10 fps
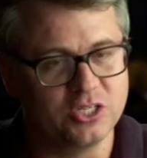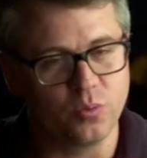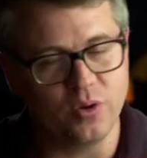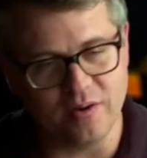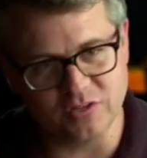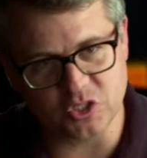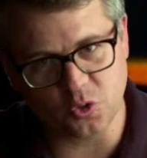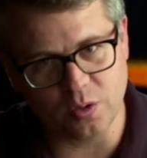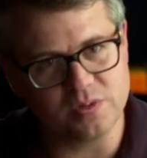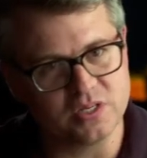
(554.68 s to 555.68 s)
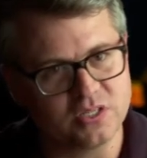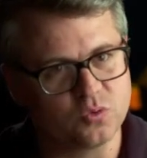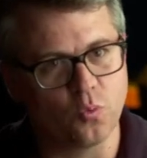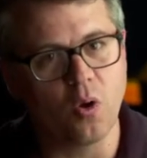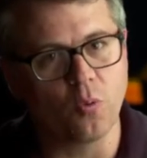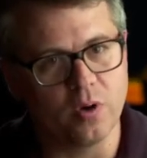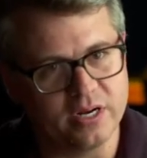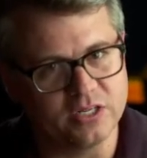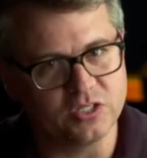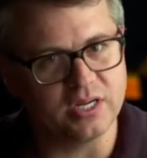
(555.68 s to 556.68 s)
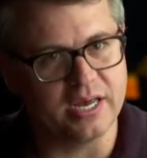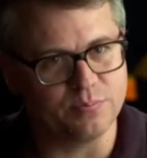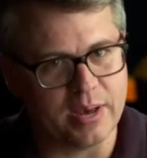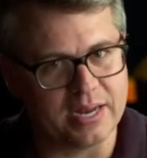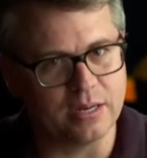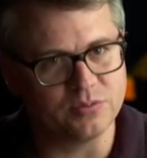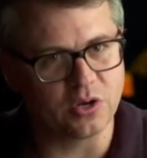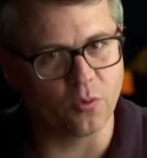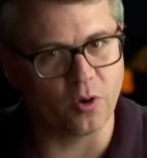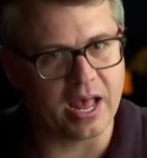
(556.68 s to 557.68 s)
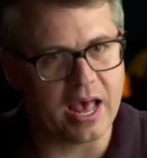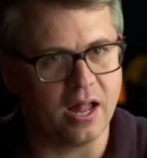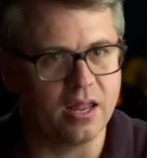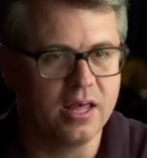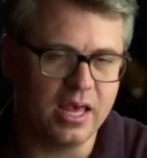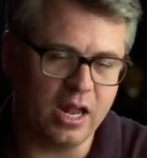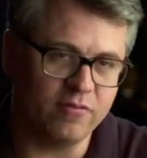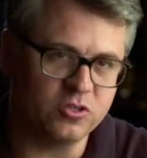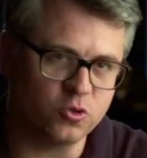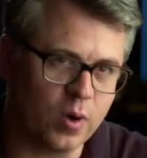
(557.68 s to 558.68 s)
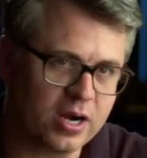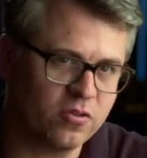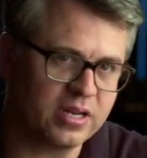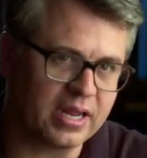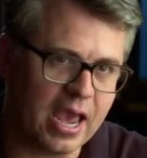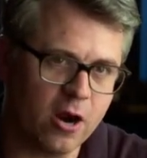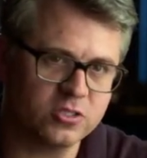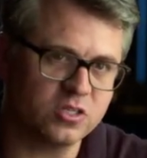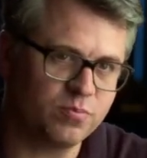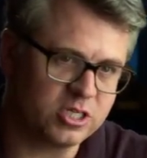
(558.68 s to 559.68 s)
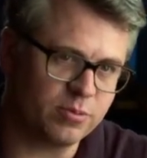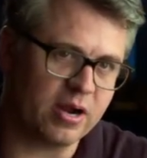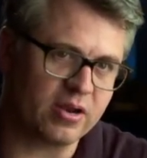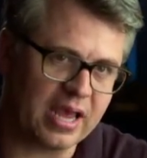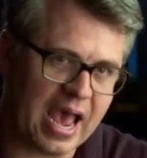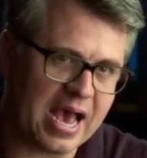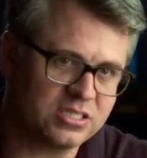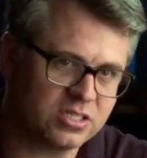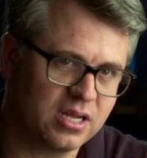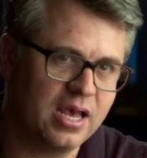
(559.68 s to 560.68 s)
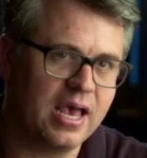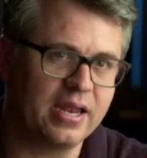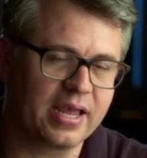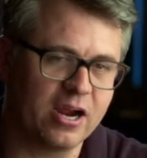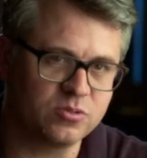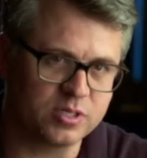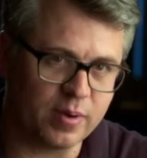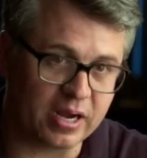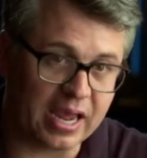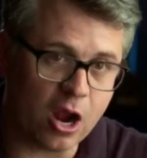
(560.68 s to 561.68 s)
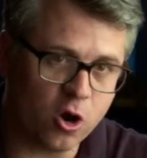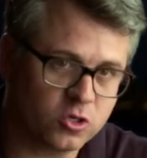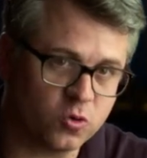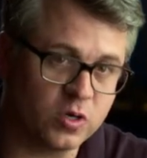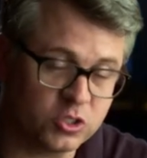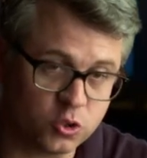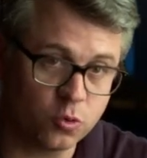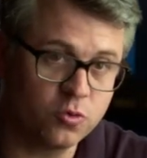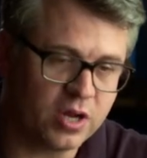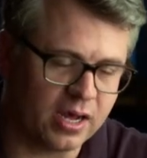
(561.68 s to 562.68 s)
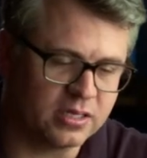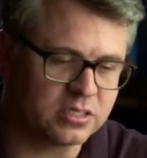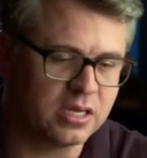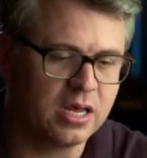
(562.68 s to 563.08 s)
When you have a script that's as well written as Bad Times at the El Royale, and you have a director that cares as much about cast and it cares as much about character as Drew does,